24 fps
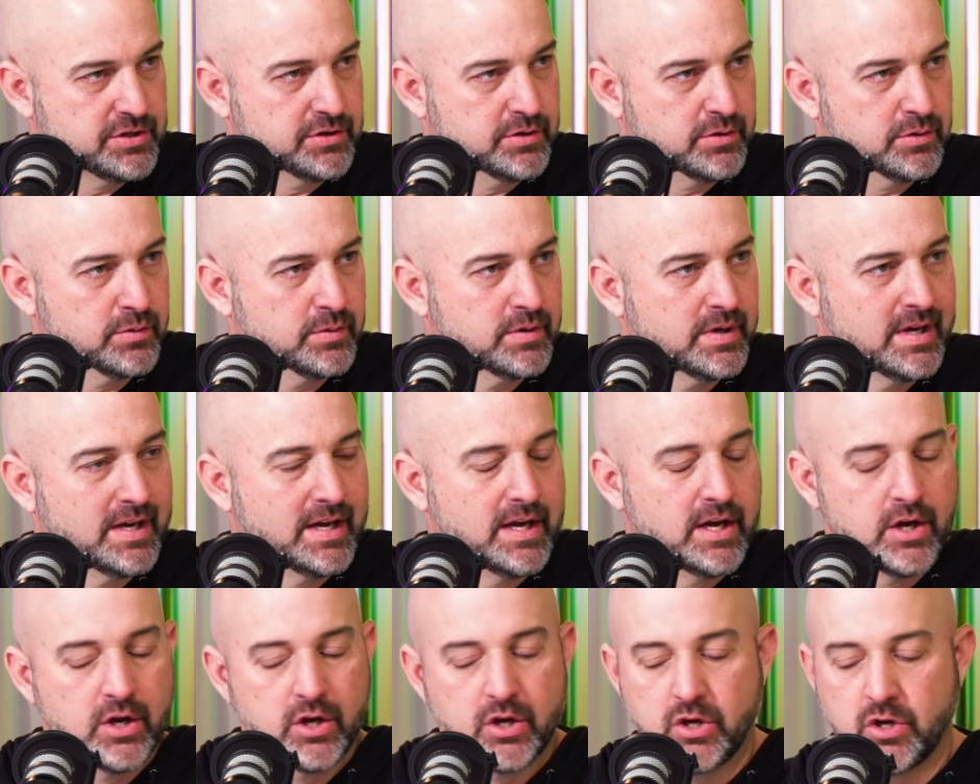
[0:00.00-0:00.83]

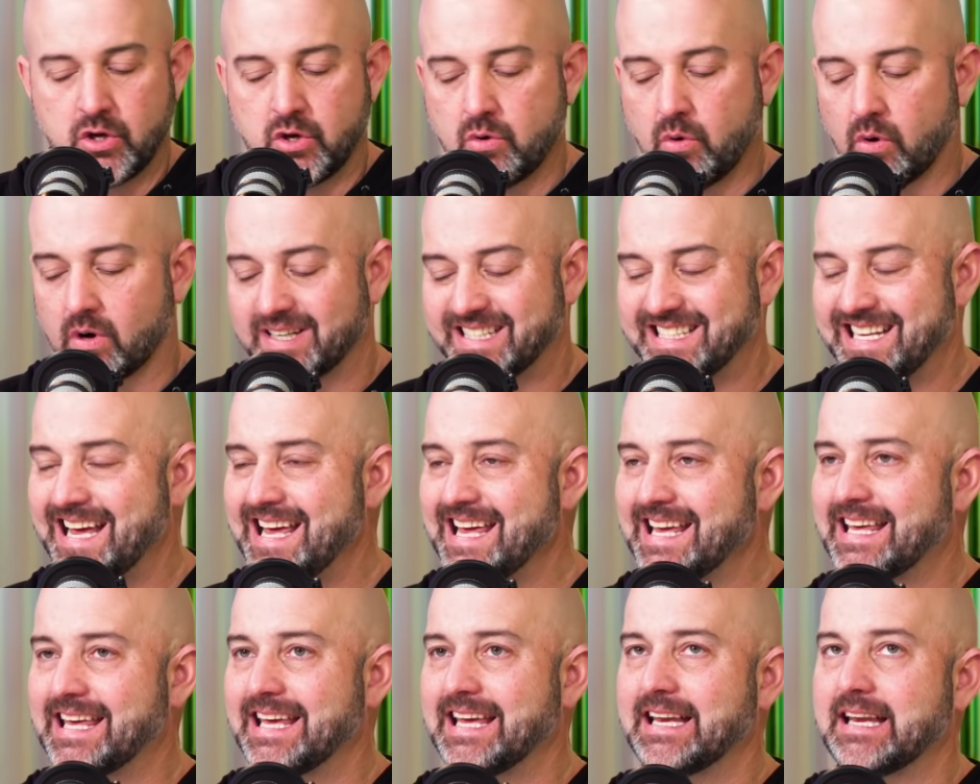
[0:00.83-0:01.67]
you. You are
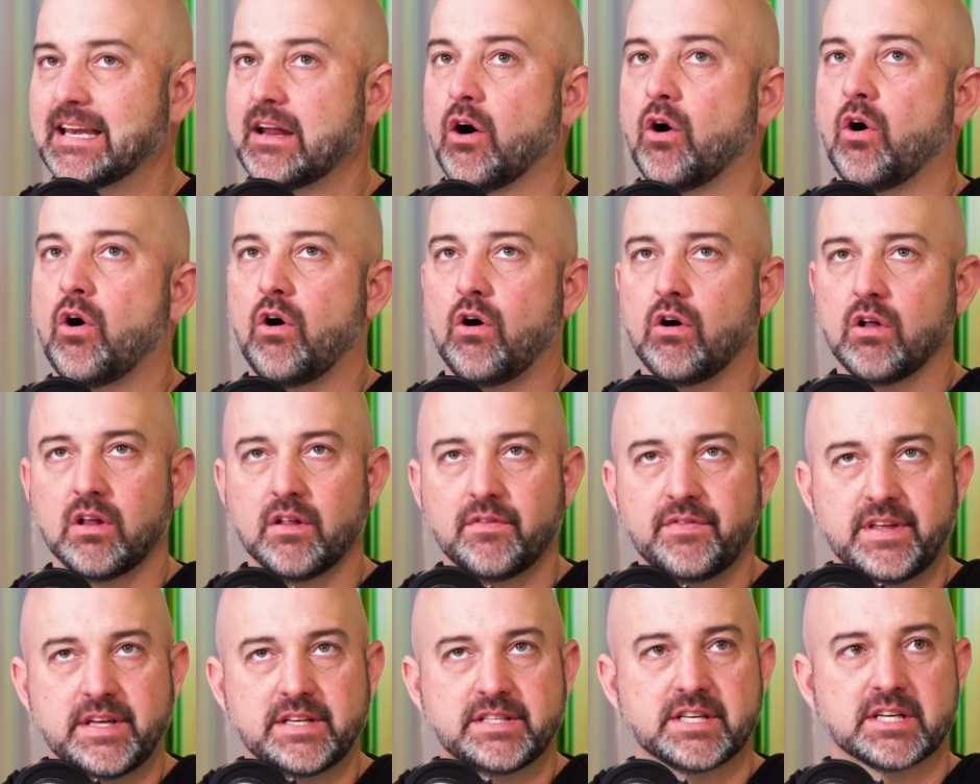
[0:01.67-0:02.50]
taking all
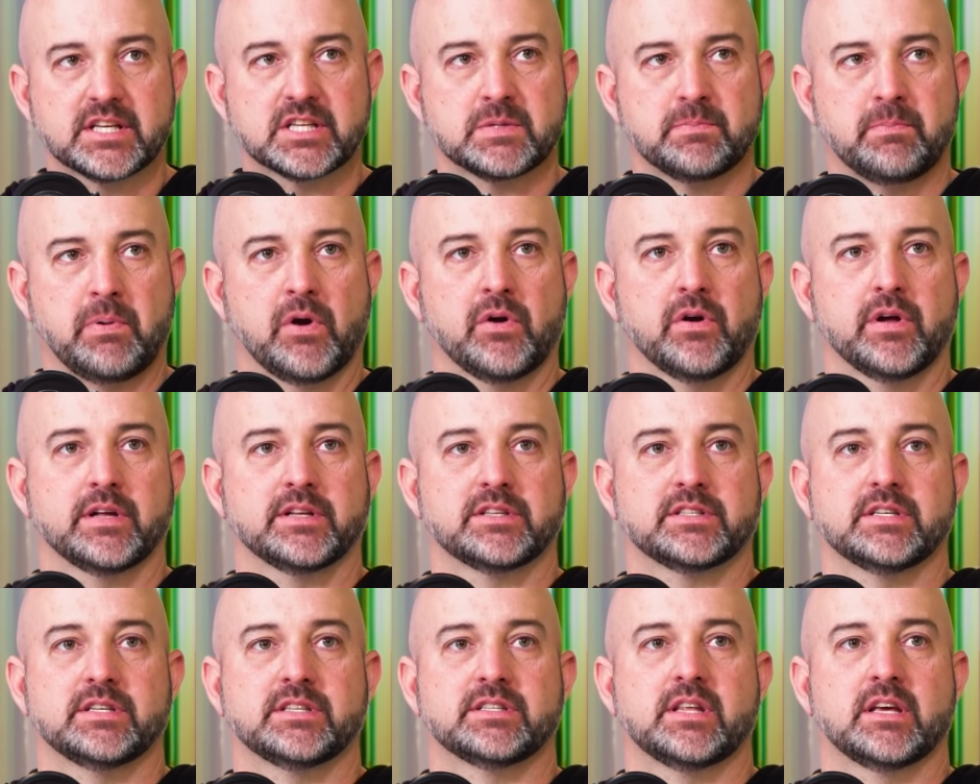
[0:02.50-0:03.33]
of these
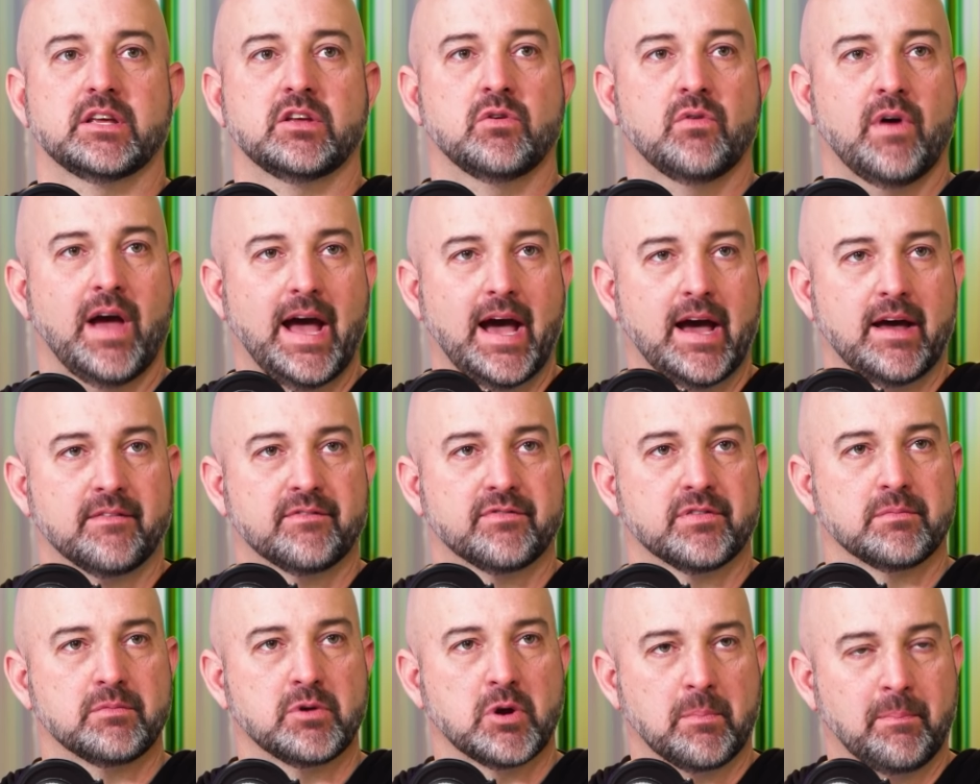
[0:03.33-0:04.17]
experiences that you had
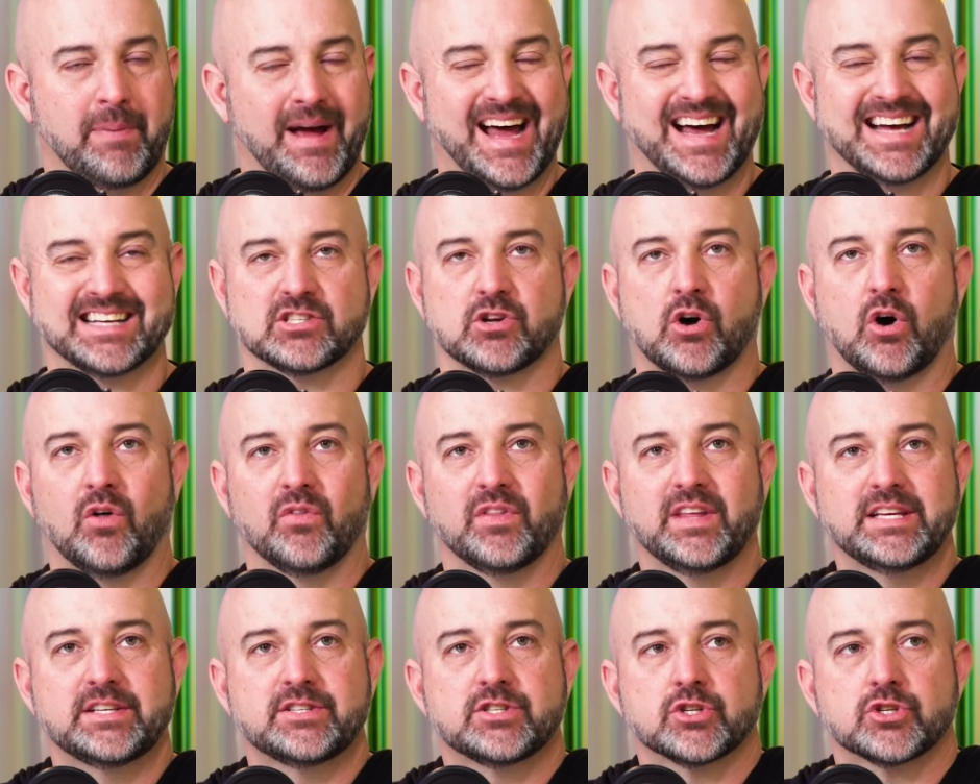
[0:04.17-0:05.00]
from your past, all
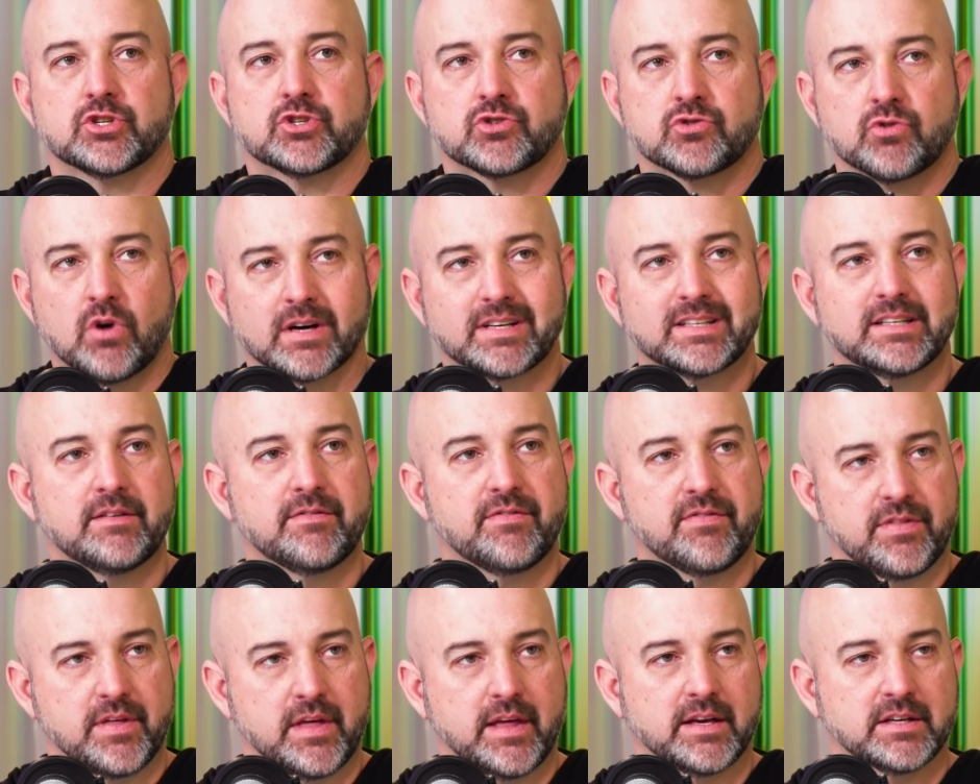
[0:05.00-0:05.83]
these destructive
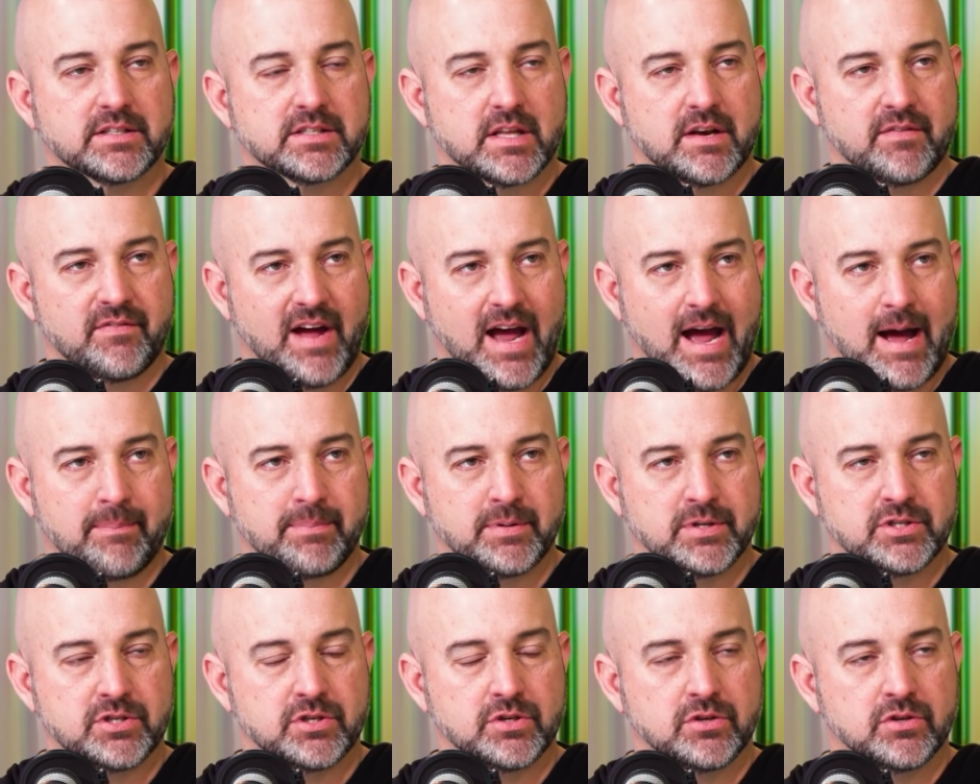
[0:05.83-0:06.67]
things that have
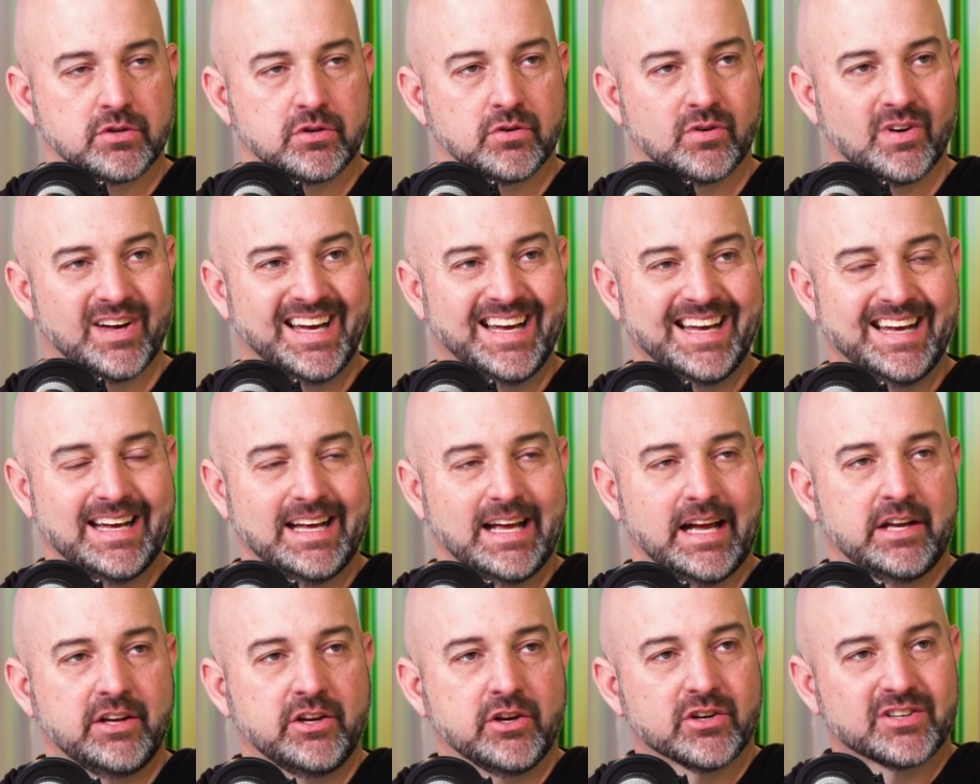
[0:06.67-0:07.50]
happened to you,
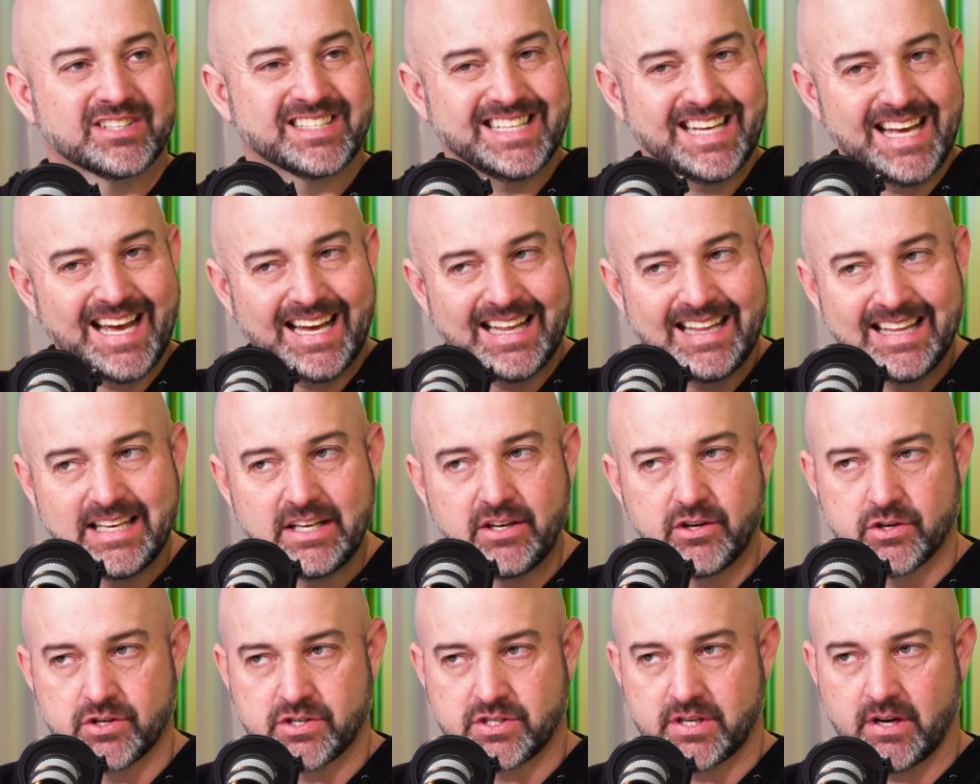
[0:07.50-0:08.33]
and you're telling
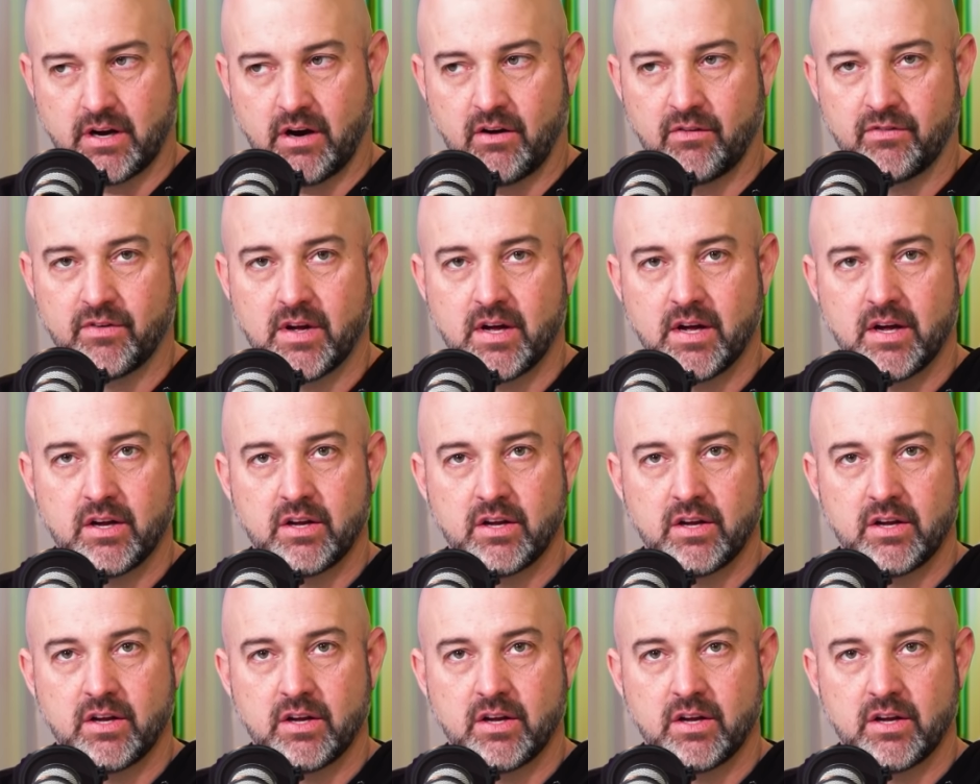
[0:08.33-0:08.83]
yourself,